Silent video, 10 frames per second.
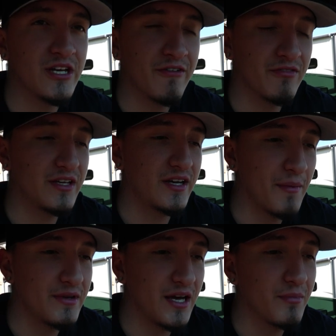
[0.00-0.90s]
definitely
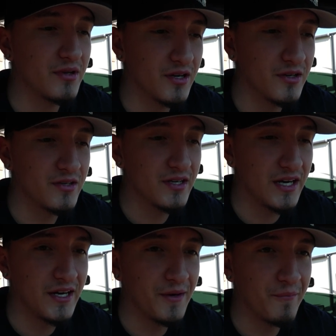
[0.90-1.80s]
comment down below
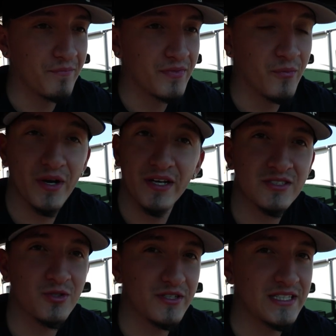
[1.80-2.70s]
um,
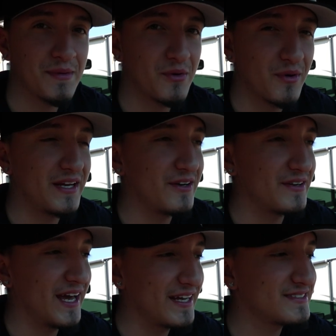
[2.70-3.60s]
what story time you'd want to hear
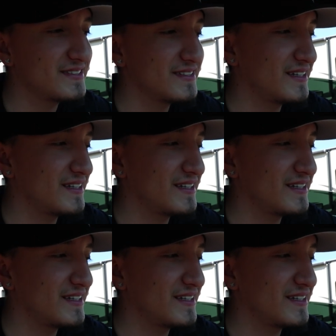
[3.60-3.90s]
next.